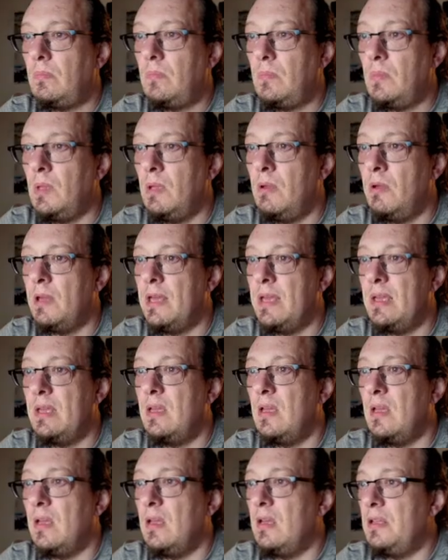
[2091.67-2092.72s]
Okay.
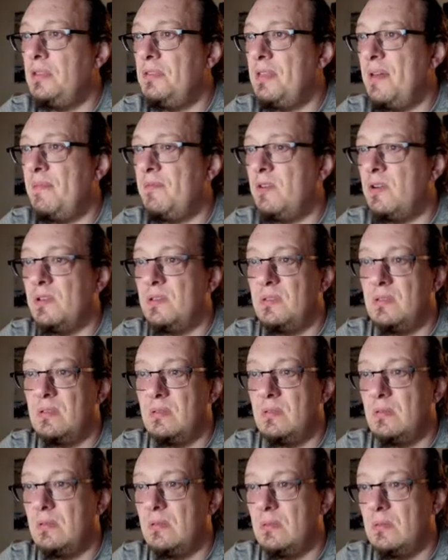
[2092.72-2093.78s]
That
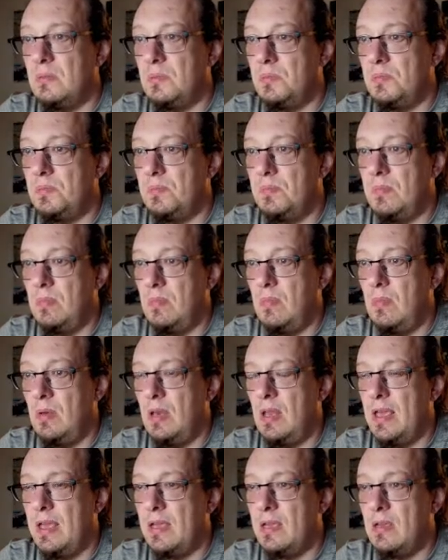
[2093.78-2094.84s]
was
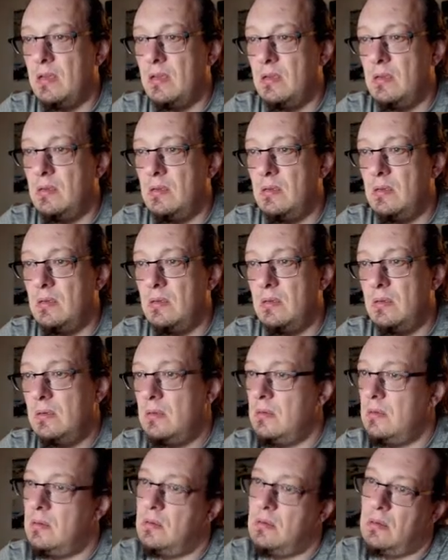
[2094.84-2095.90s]
like
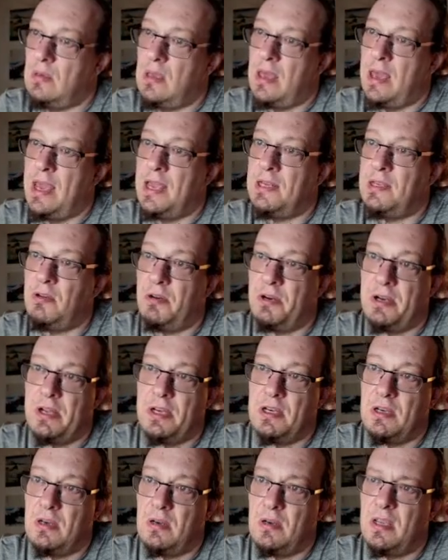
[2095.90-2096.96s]
80 or
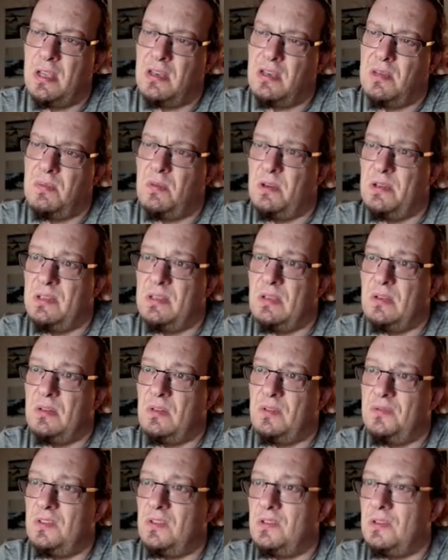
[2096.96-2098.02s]
90%
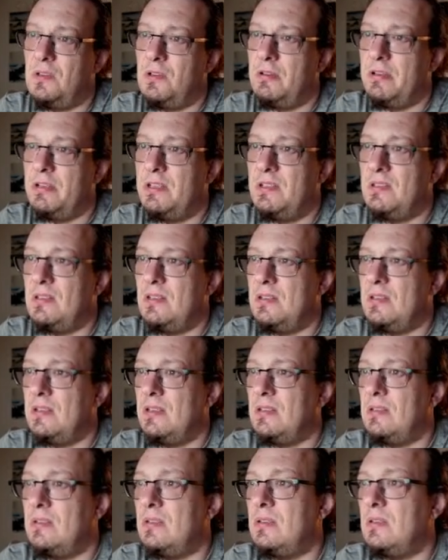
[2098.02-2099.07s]
of the security settings.